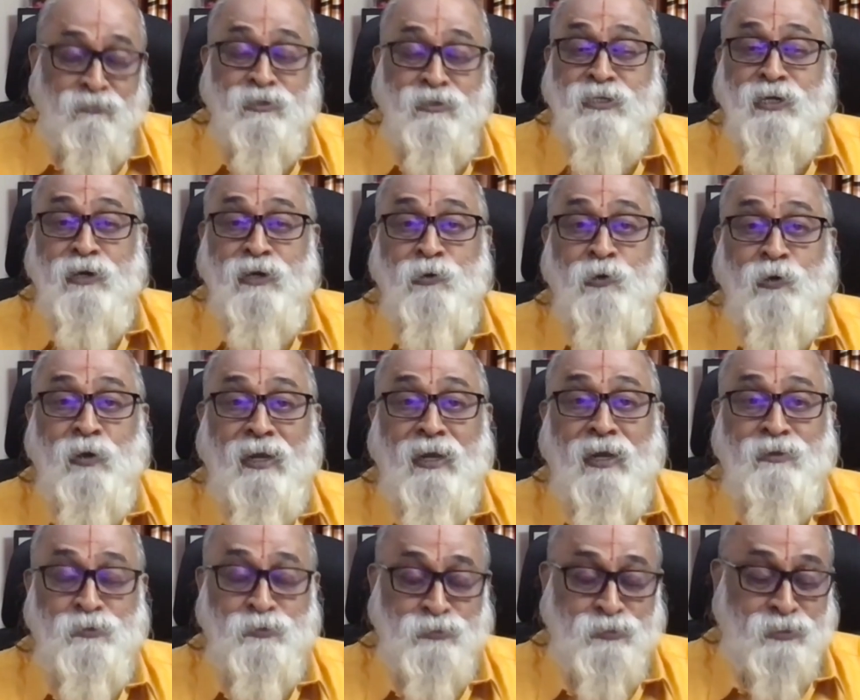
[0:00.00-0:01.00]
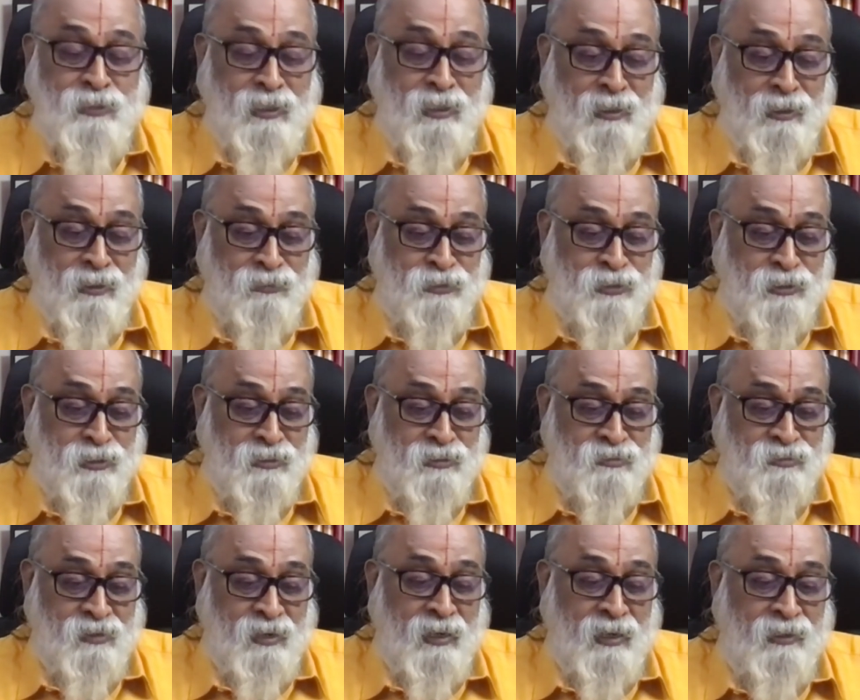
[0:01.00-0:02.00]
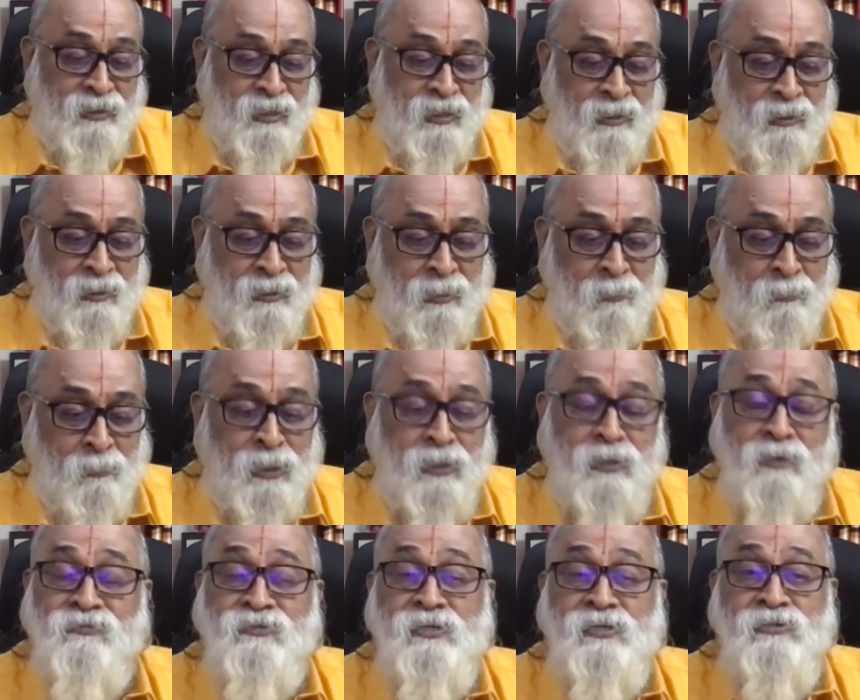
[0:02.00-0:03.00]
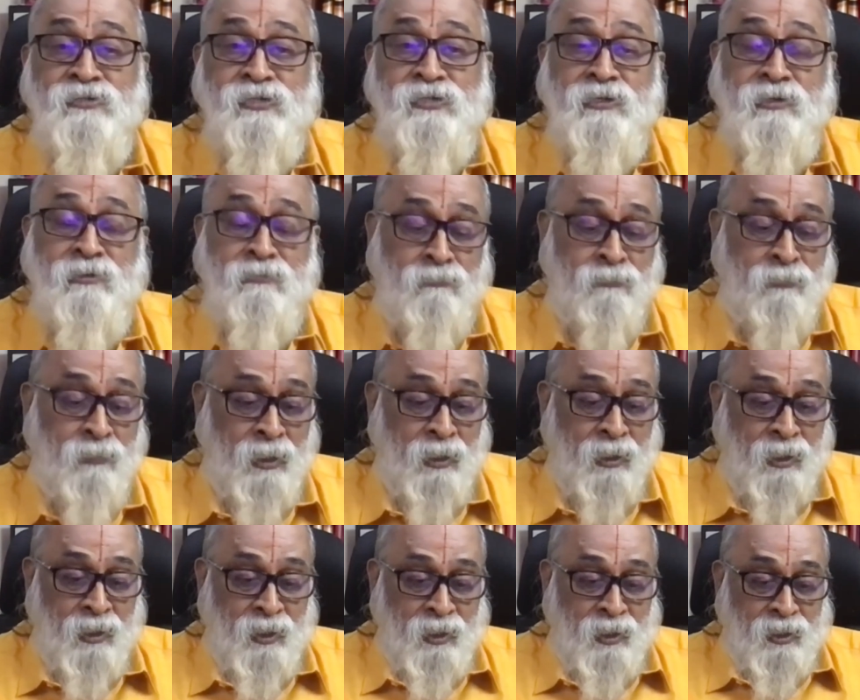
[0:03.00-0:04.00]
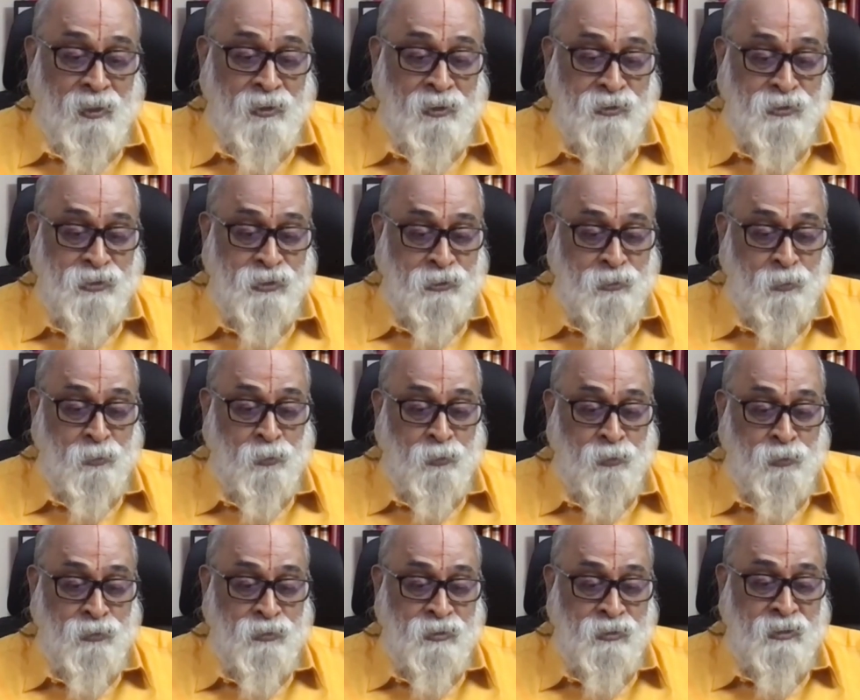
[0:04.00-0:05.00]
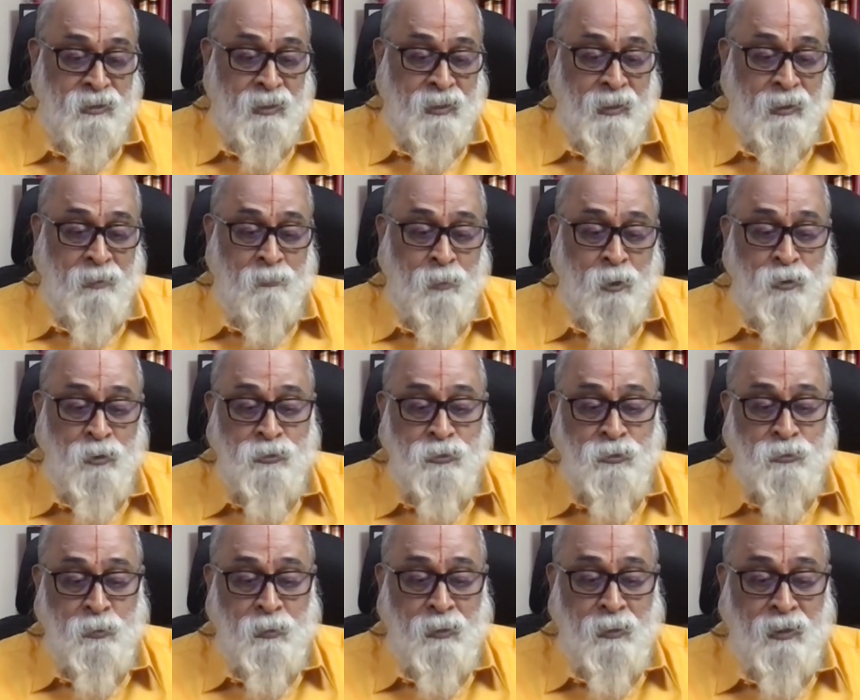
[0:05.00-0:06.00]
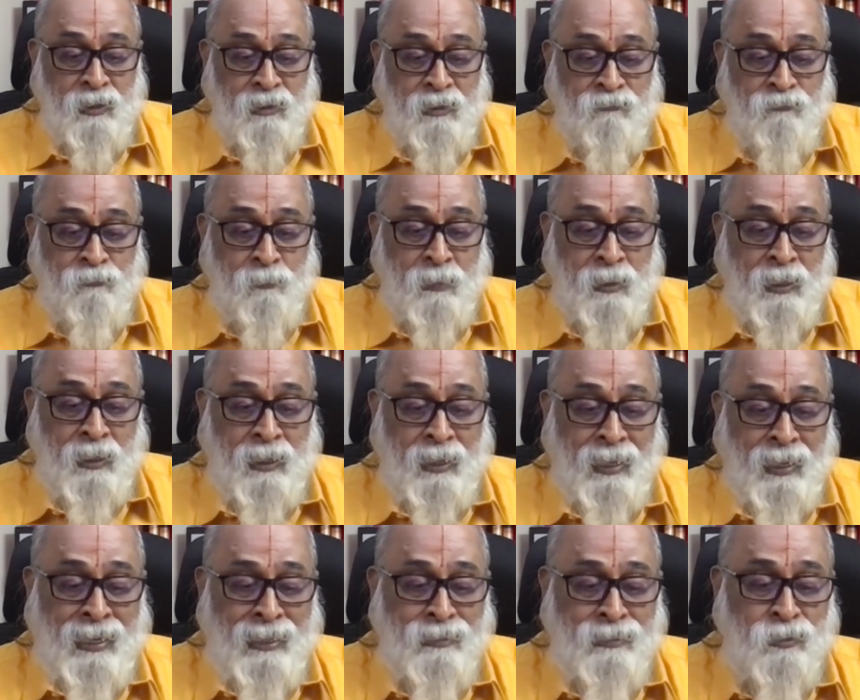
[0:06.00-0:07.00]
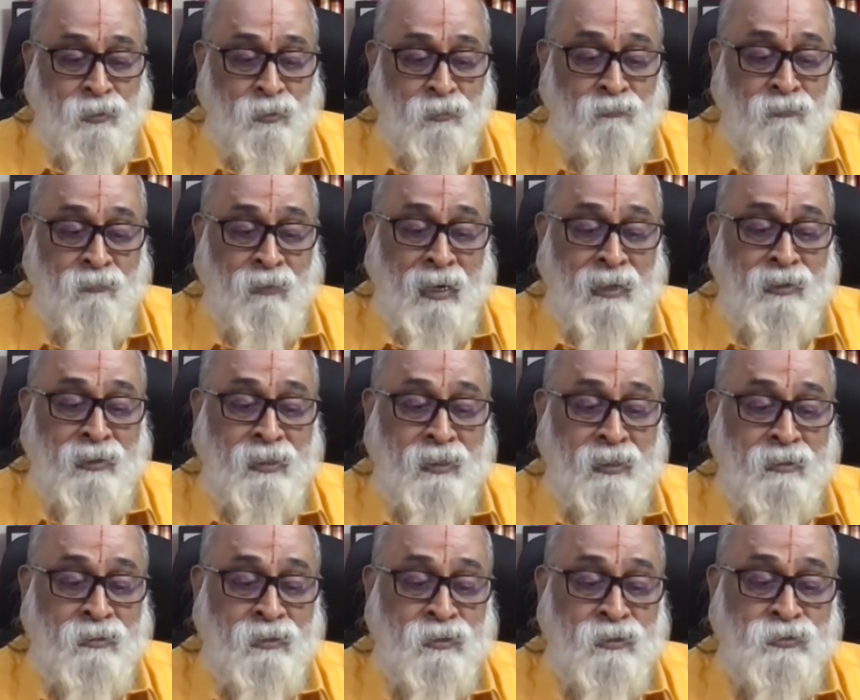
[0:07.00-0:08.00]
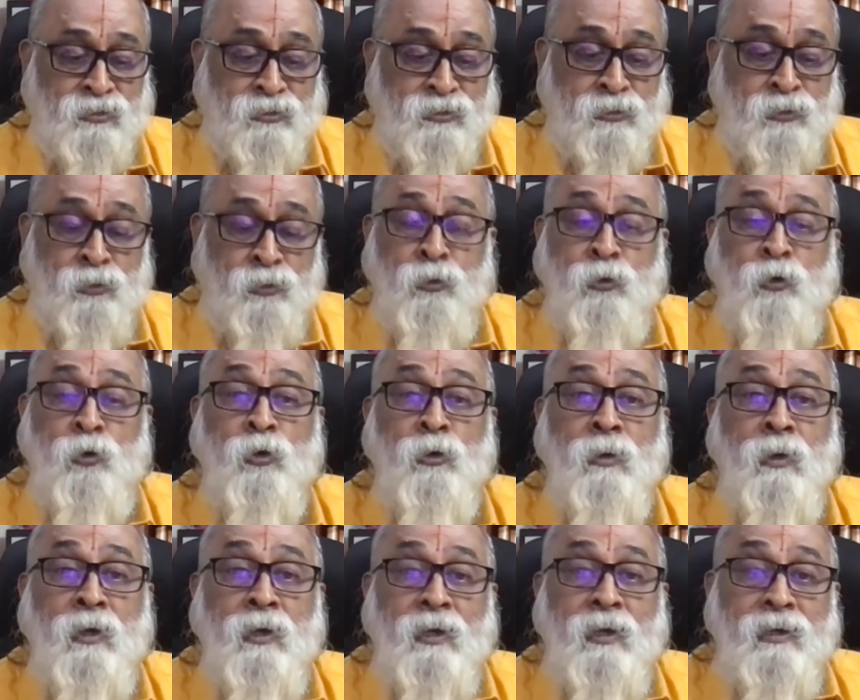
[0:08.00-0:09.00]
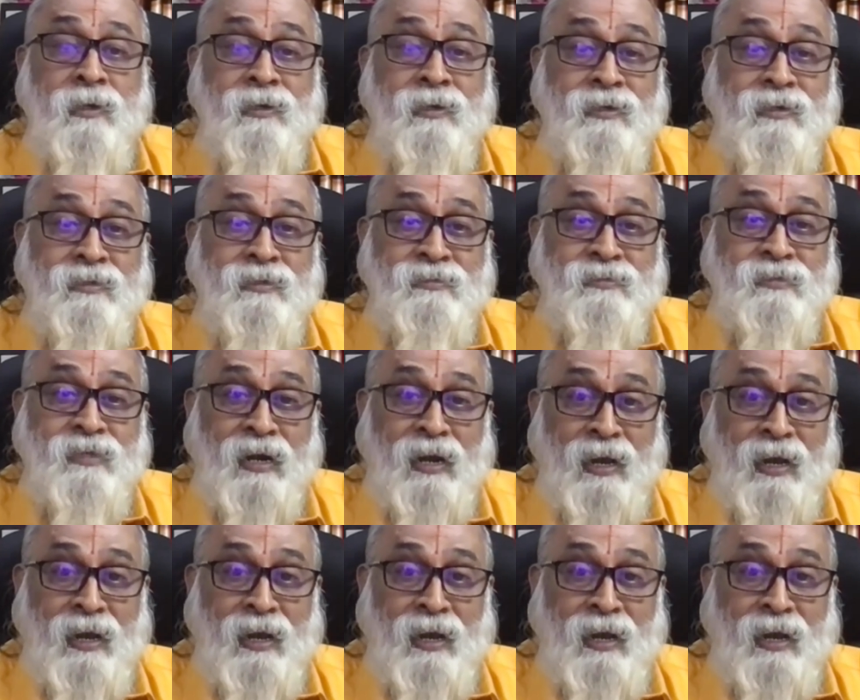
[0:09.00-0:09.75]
which I would like to share. She is writing a bit of sensitive issue, Guruji. I am not sure if my act of writing this to you is